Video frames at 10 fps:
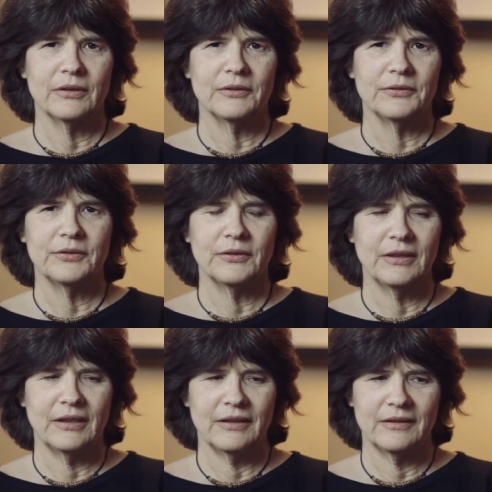adults. So
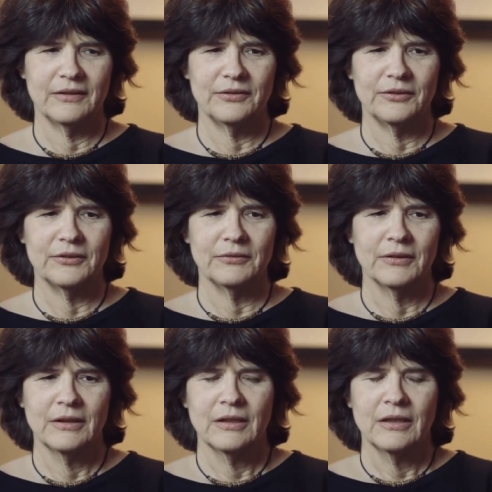he had this sort of
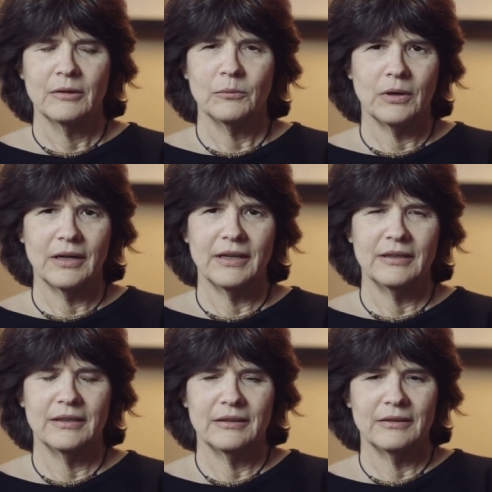
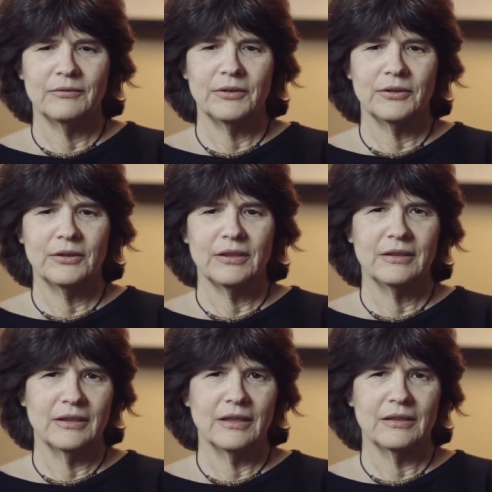wide and
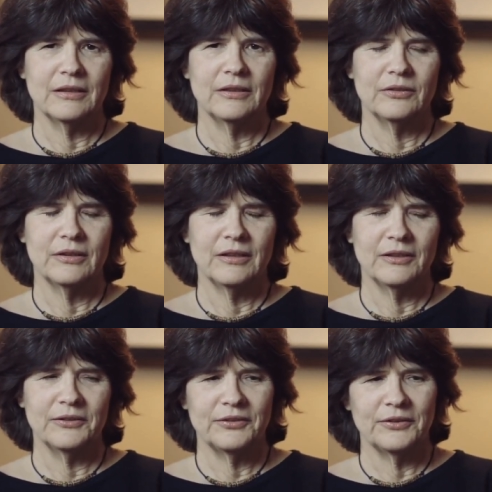varied knowledge. And he
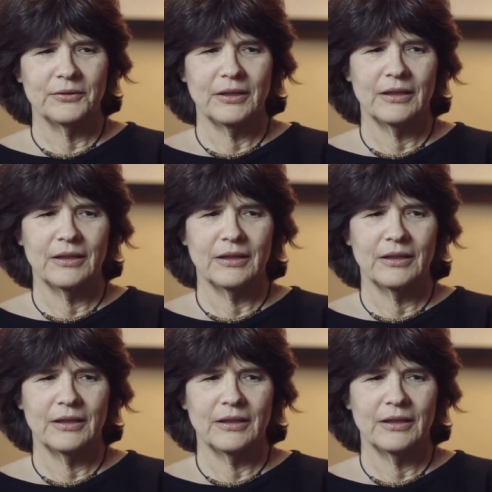also